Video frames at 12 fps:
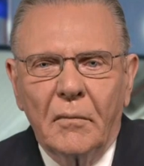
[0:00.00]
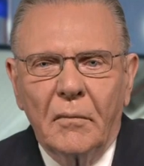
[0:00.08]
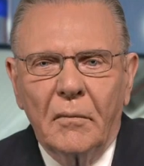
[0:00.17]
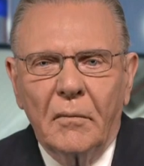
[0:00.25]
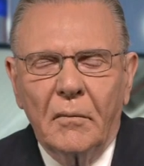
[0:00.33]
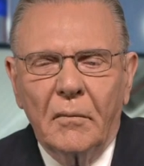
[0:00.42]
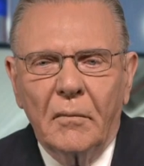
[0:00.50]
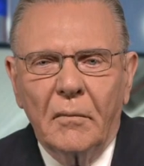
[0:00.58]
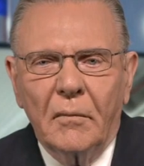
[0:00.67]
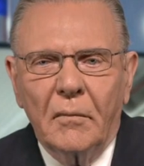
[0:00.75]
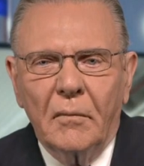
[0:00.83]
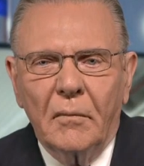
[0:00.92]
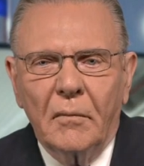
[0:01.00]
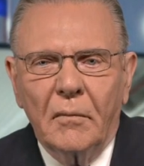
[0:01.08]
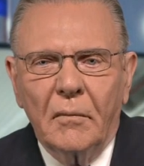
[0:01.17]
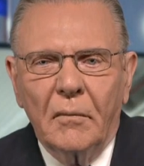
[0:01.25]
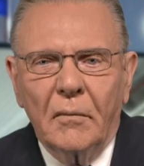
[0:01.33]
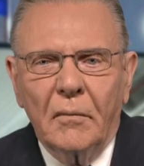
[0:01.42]

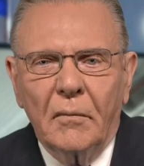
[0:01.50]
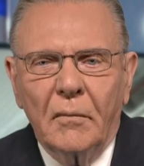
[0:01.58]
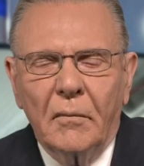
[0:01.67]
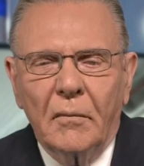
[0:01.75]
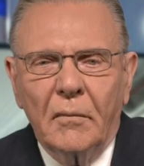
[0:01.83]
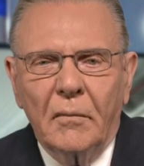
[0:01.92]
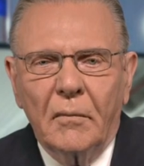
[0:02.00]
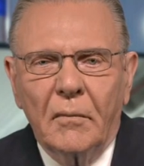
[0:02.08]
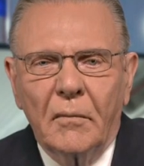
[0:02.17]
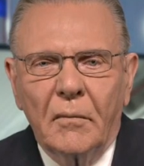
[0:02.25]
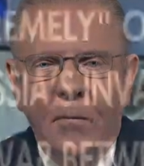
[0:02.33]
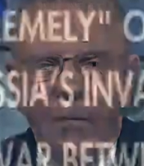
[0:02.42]
(silent)